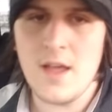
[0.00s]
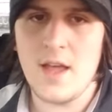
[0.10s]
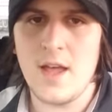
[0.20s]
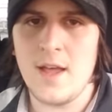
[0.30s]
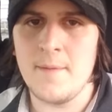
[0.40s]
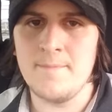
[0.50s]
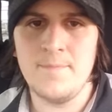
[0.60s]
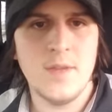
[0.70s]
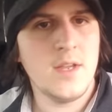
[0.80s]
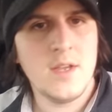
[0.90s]

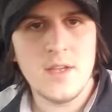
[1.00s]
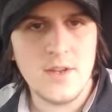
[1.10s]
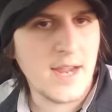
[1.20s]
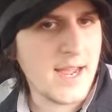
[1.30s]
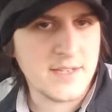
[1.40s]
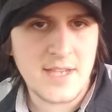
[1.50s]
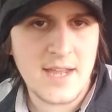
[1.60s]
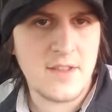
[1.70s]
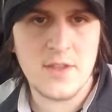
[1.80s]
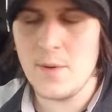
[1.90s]
Um, you guys got
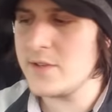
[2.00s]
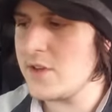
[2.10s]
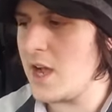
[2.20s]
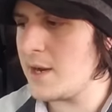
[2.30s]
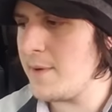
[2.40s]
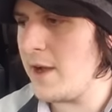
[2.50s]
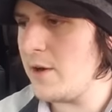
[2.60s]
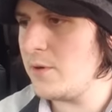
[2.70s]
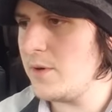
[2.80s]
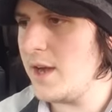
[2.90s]
anything you want to talk
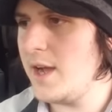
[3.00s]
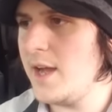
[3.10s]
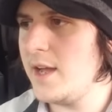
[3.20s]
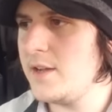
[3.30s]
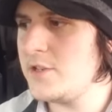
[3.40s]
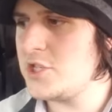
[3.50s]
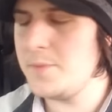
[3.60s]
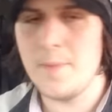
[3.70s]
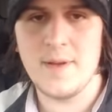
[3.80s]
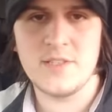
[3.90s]
about? Uh,
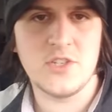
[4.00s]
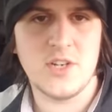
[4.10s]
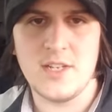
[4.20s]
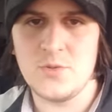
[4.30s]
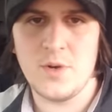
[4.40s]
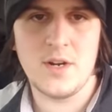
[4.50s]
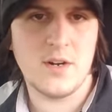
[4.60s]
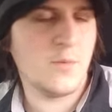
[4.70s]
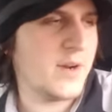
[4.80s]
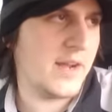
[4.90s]
shoot me a message on
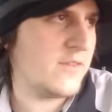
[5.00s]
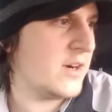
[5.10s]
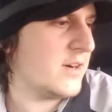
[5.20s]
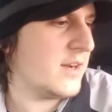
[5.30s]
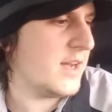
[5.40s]
Twitter or whatever.